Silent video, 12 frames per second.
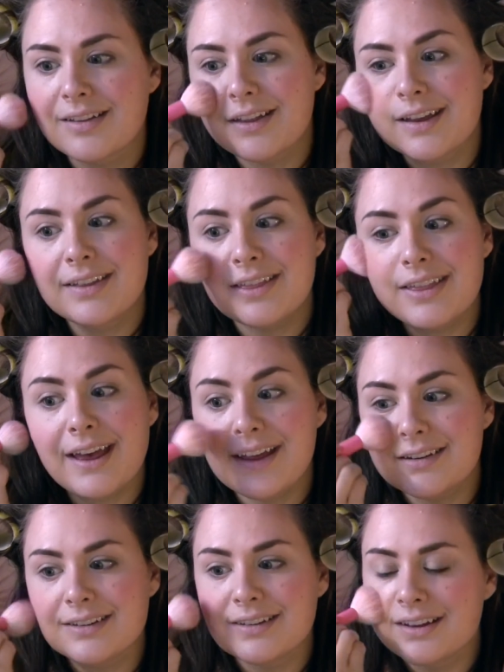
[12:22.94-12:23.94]
Like
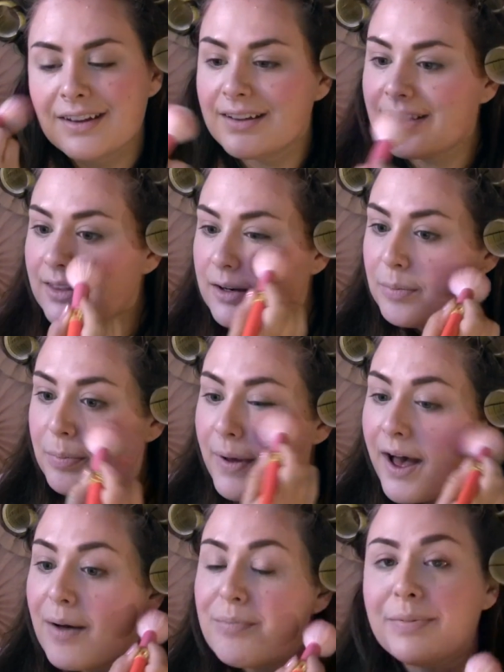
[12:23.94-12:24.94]
that. Little
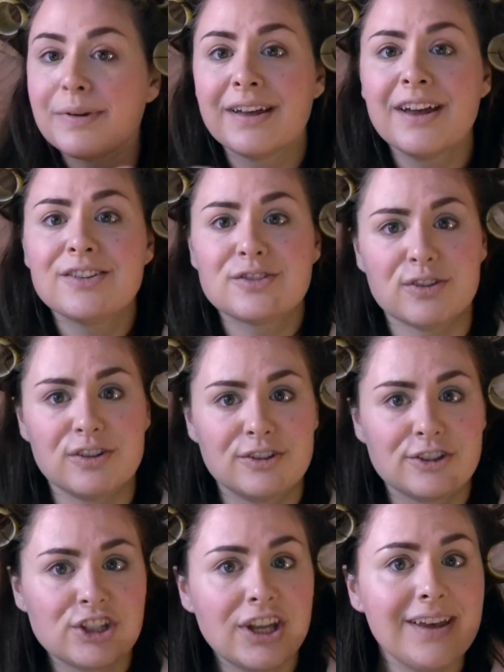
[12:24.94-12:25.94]
pop to the
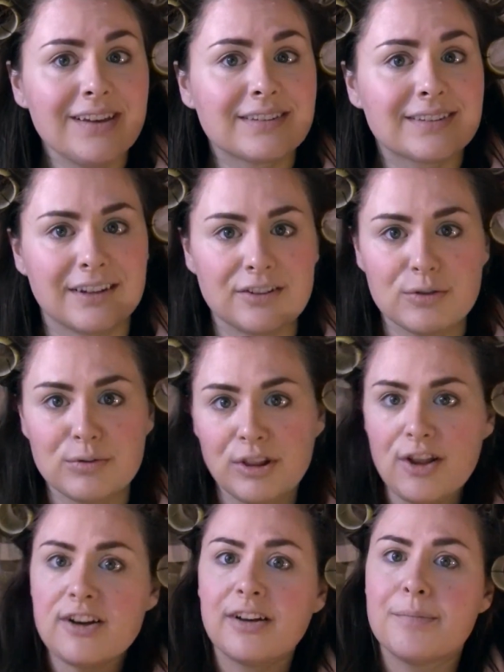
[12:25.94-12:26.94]
cheeks, and you
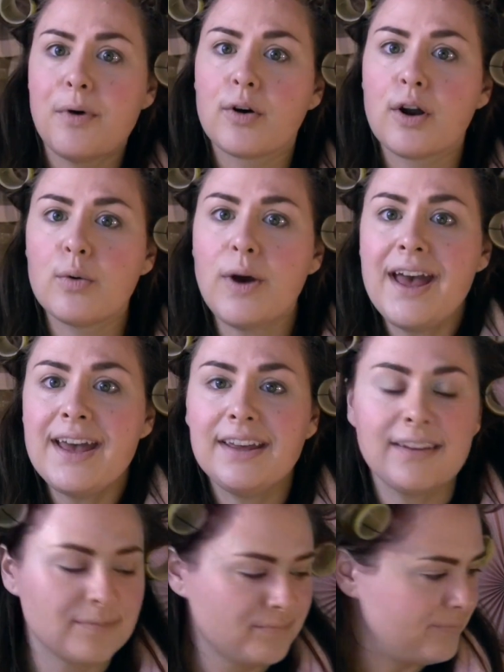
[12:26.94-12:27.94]
look more
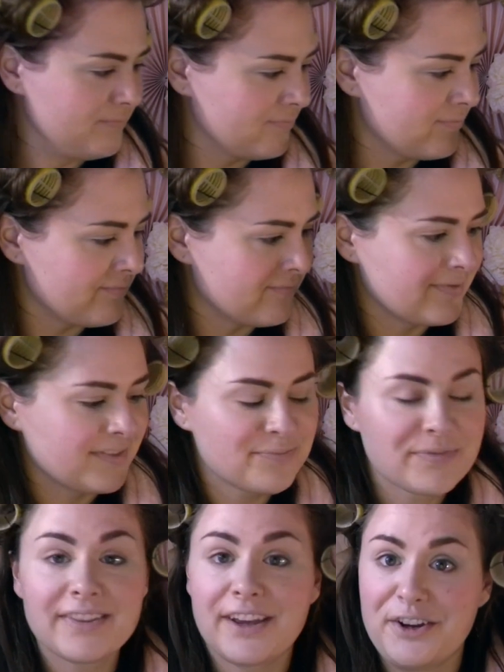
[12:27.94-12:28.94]
awake.
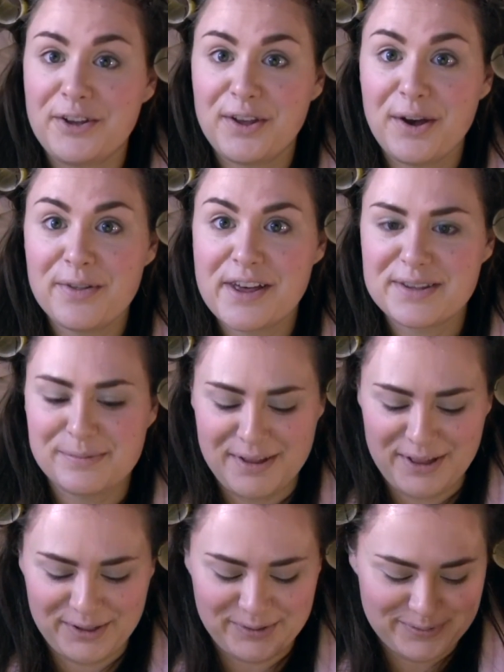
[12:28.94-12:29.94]
There you go. That's
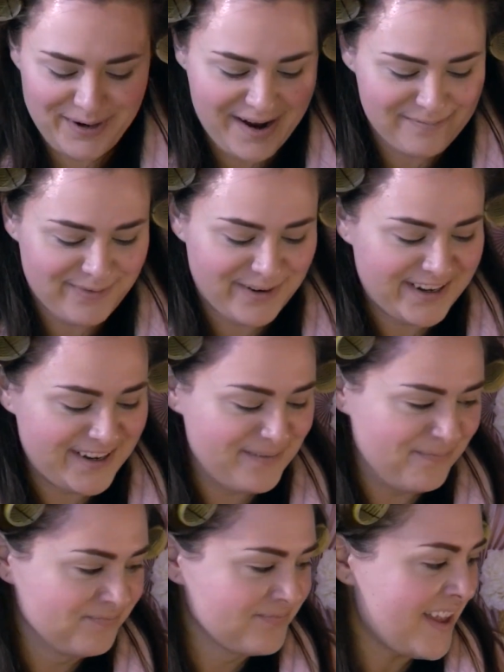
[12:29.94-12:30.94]
my little rhyme for
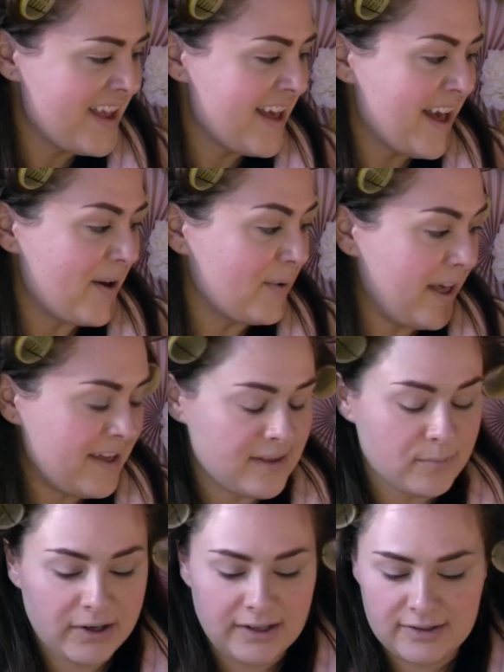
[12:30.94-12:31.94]
you. Okay,
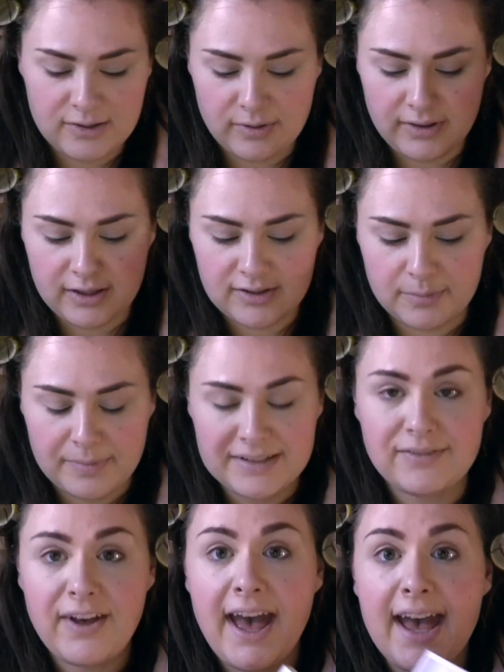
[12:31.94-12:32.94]
then we're gonna do a little
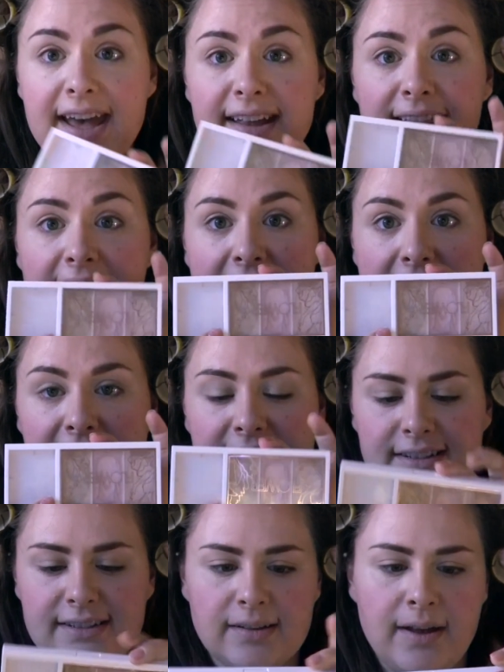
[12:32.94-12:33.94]
bit of
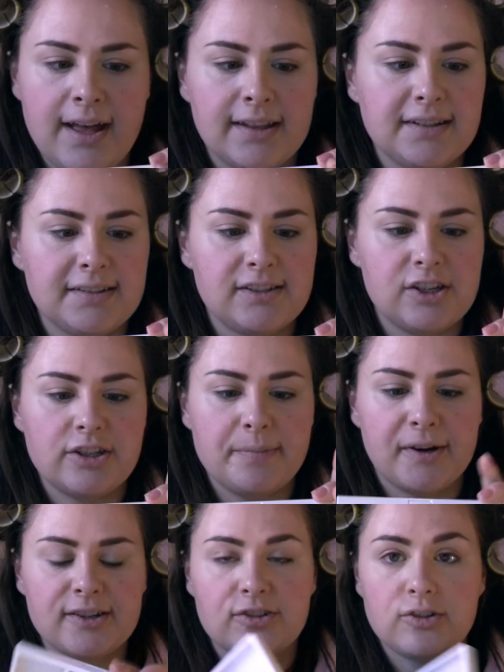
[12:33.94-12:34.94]
highlights. This is the
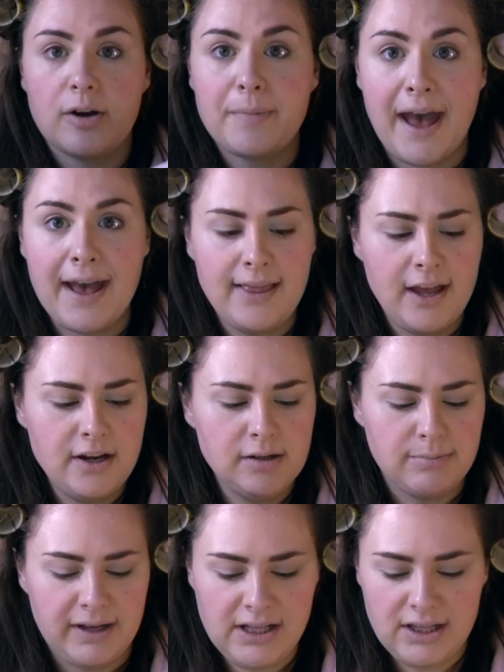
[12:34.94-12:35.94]
Shimmer and Strobe
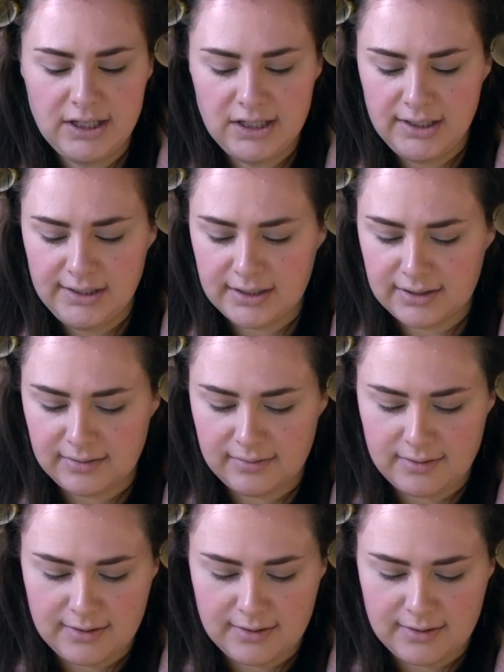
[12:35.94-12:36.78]
highlighting palette.